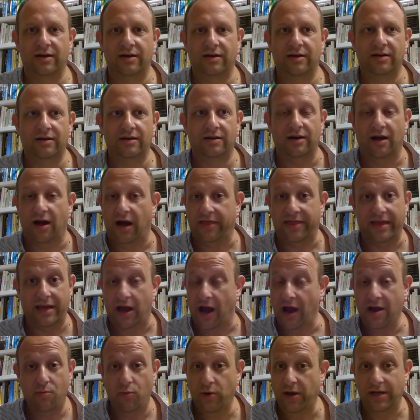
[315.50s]
I think, 8
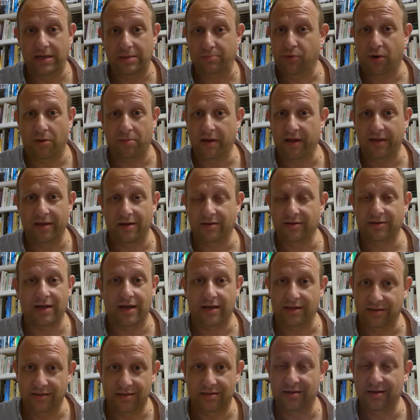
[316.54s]
weeks, probably in those days.
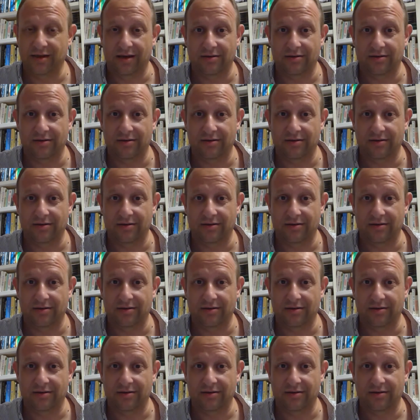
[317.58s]
You know,